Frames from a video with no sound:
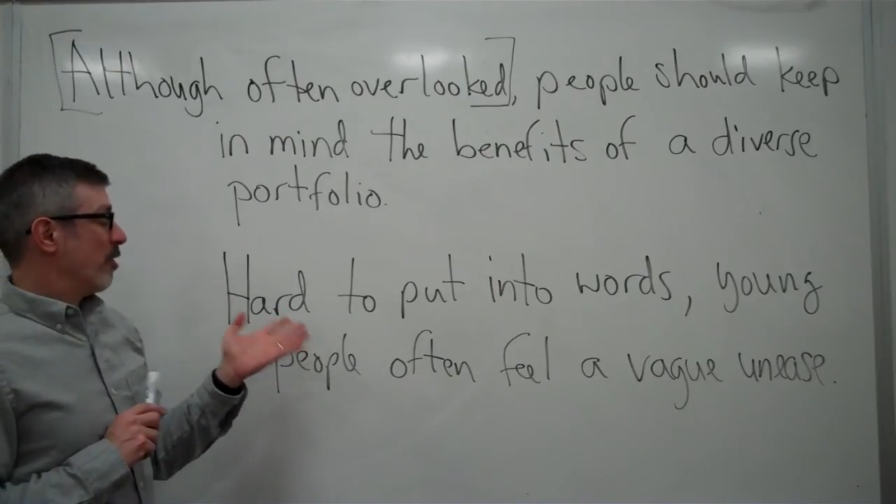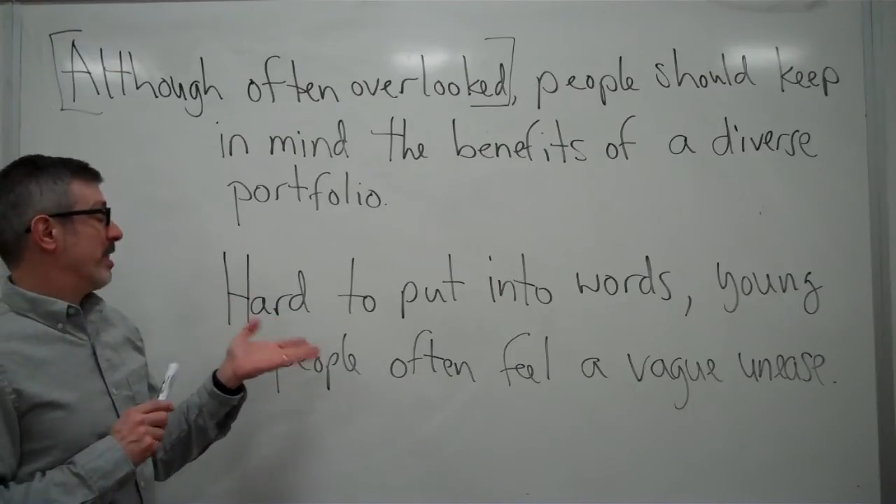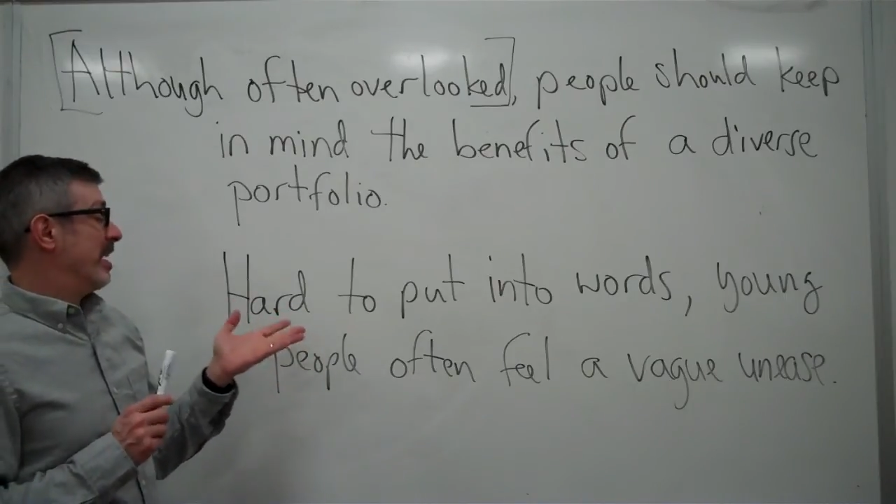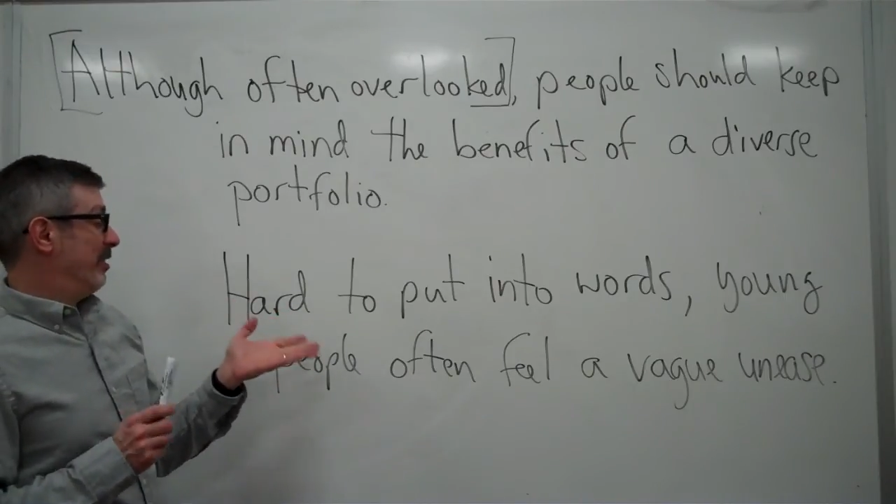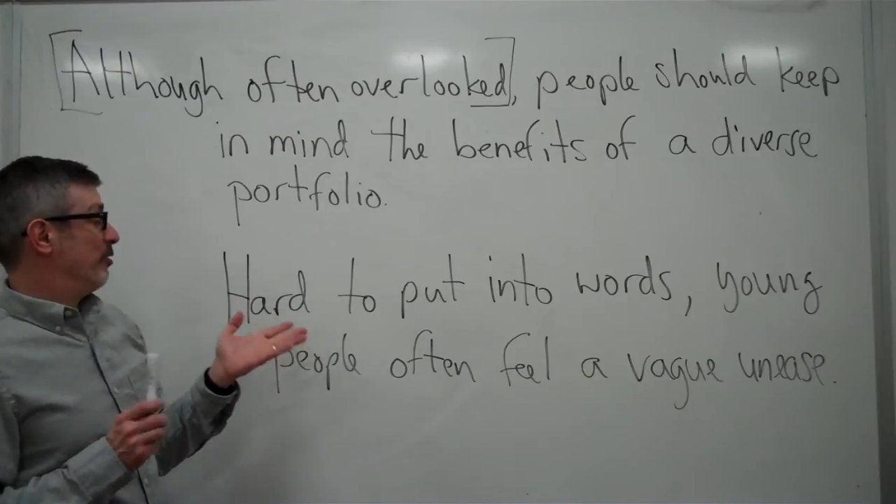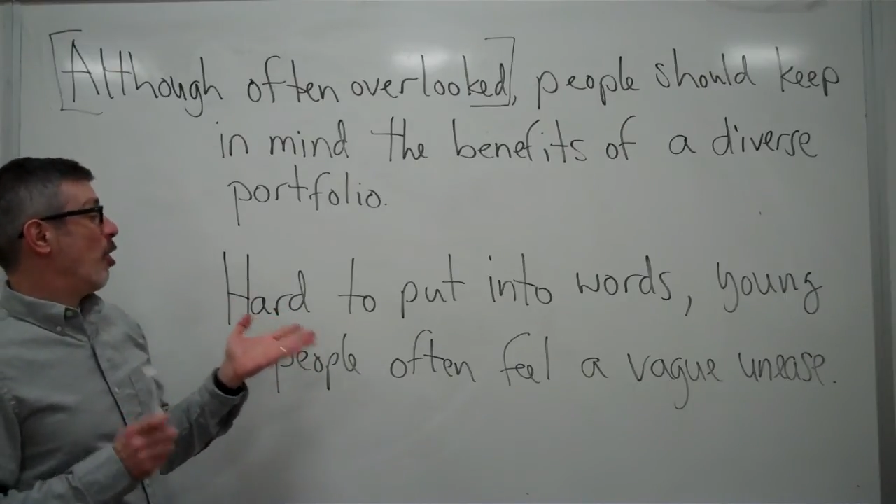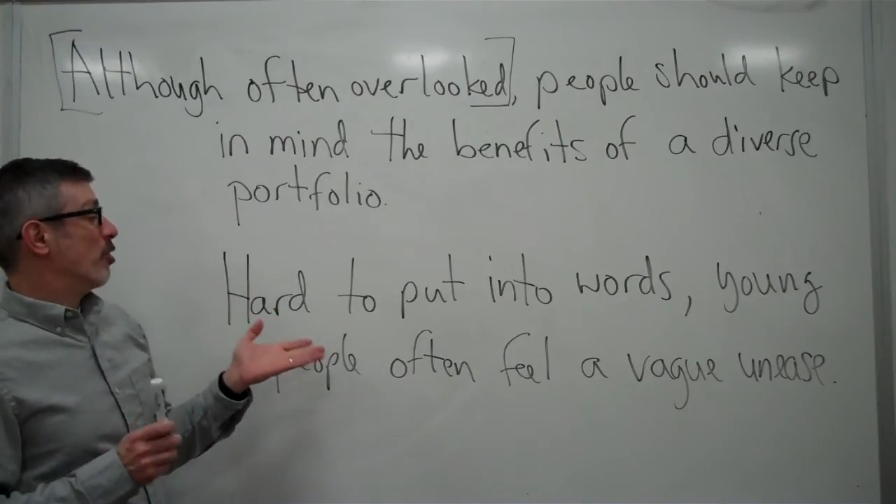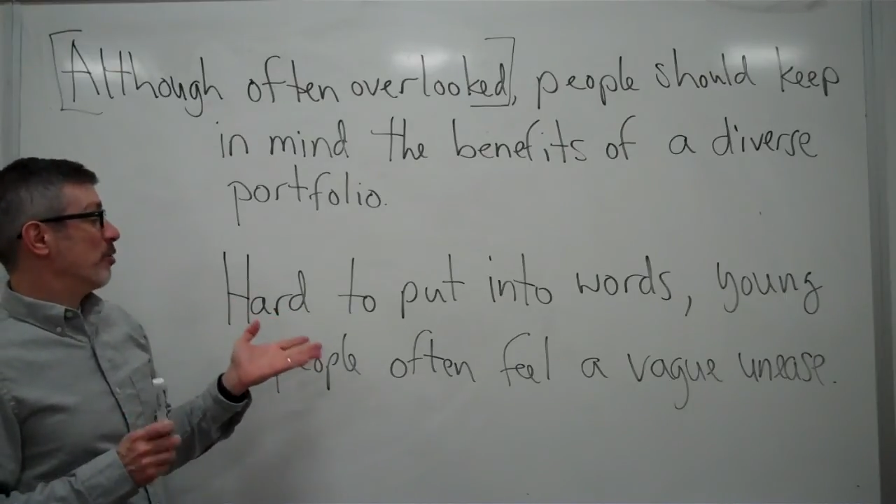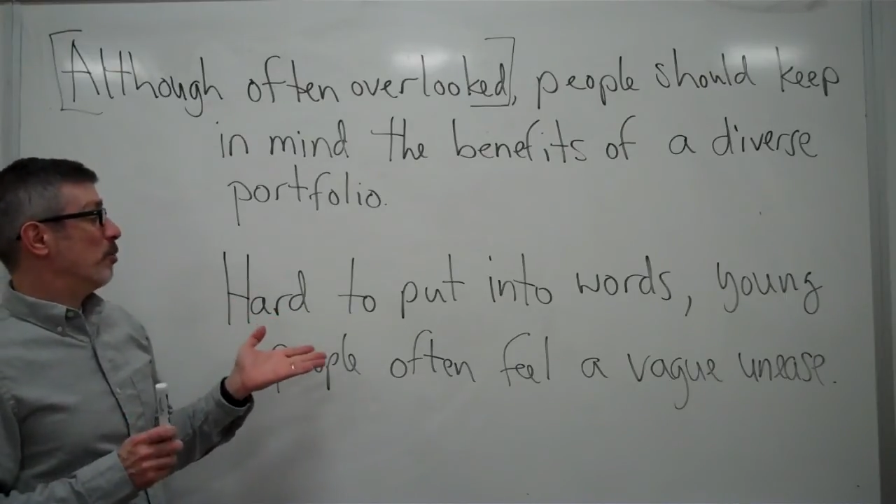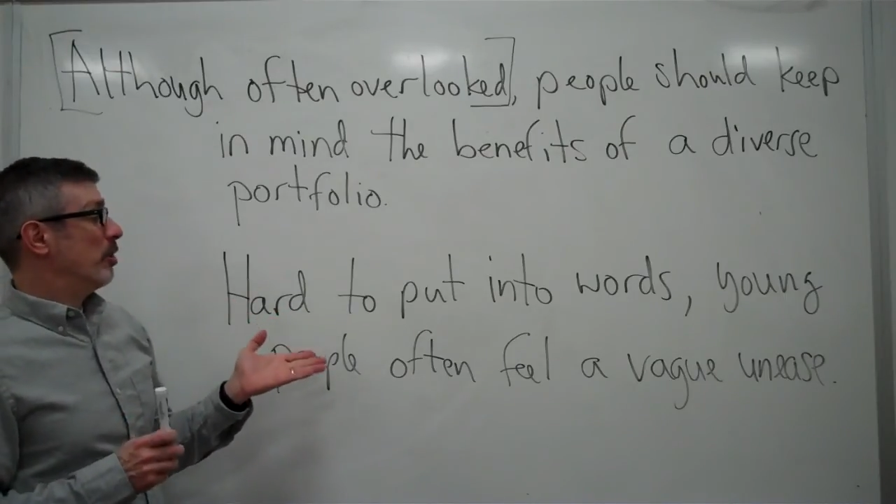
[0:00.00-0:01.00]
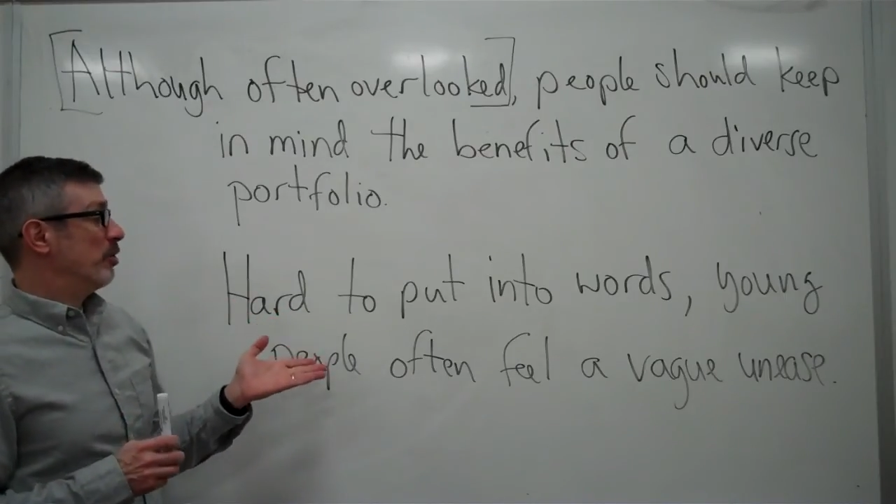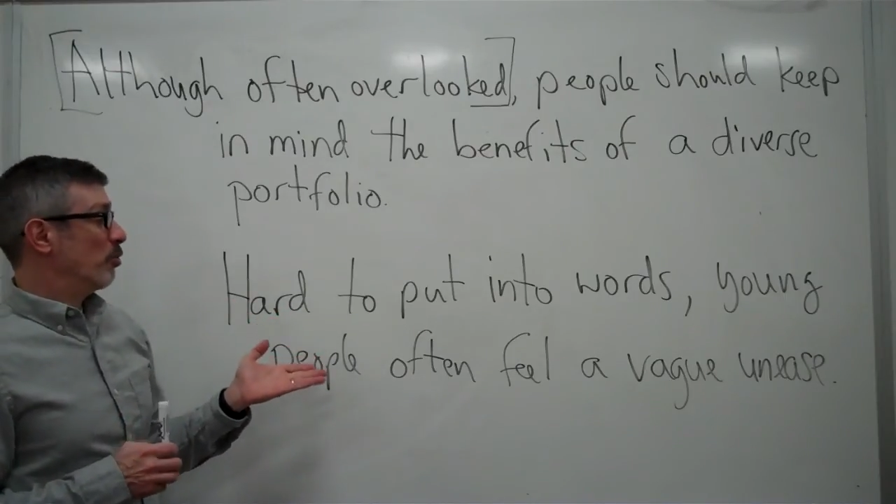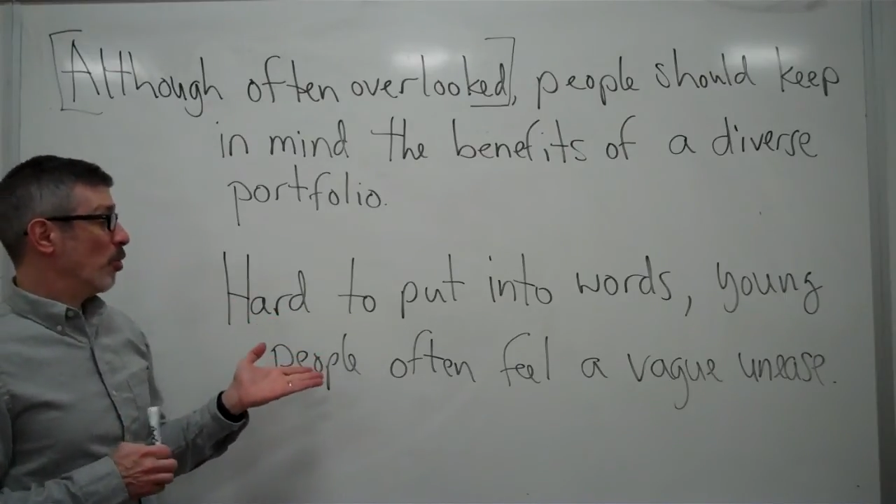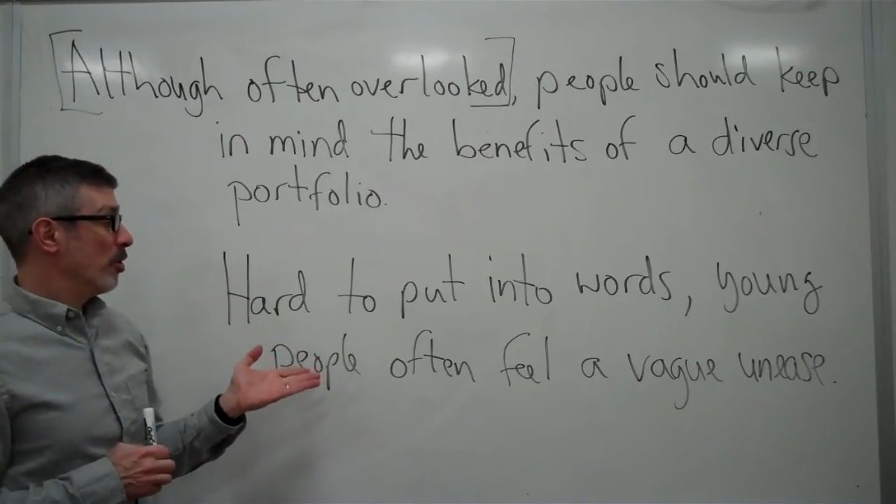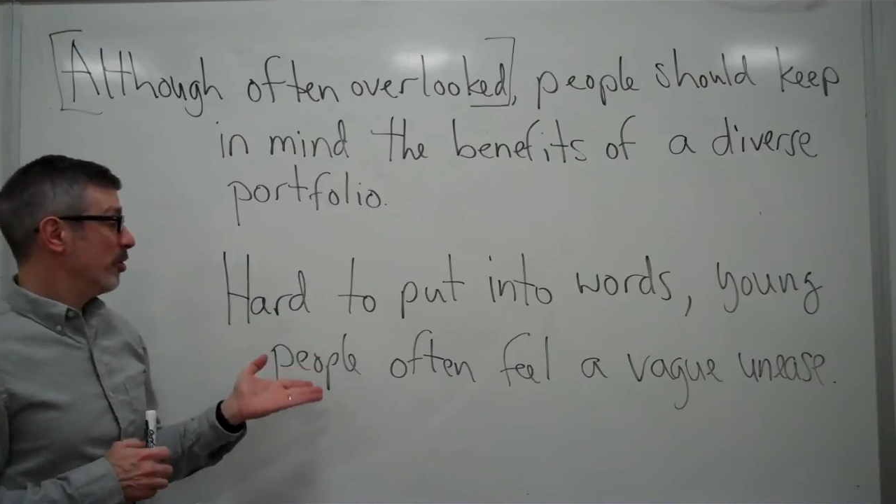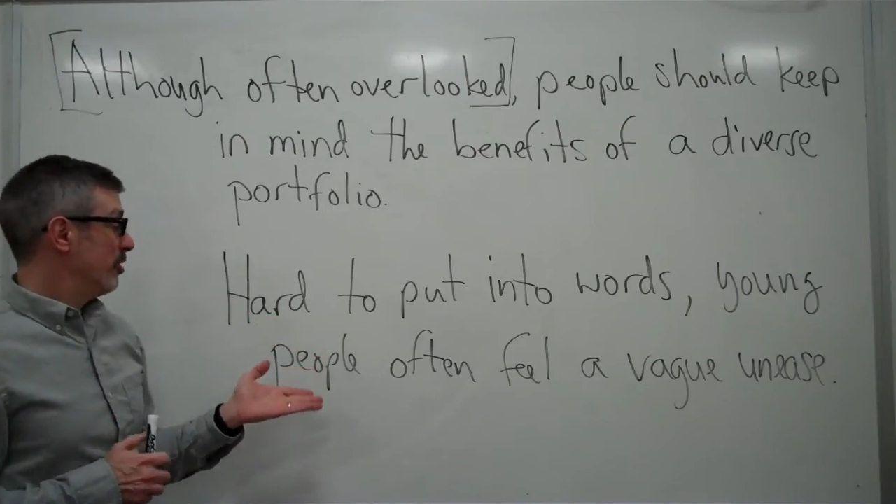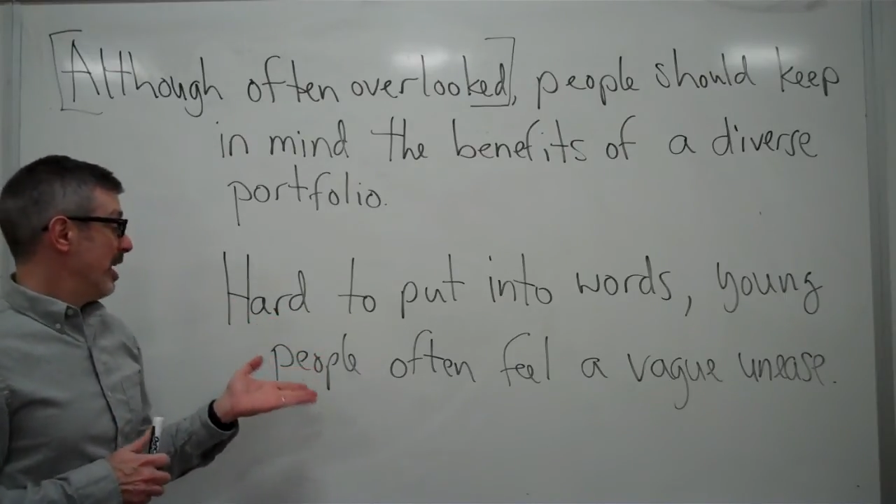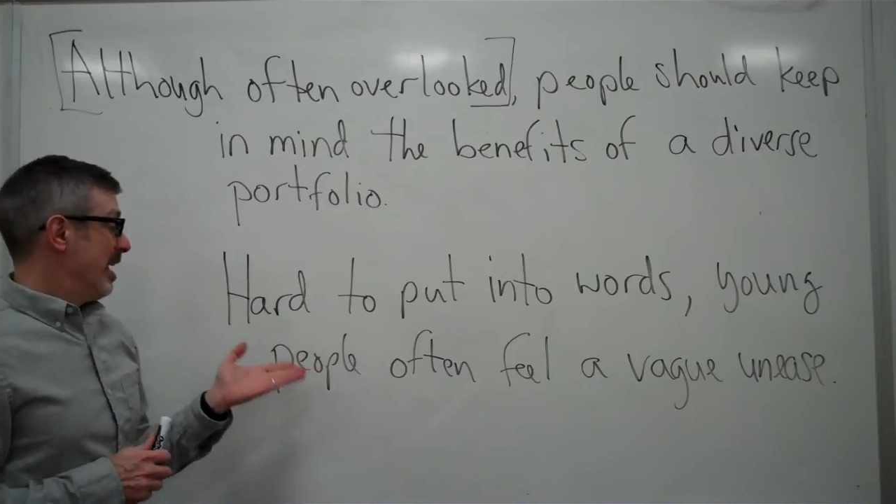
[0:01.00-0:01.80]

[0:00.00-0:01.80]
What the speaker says: that is hard to put into words.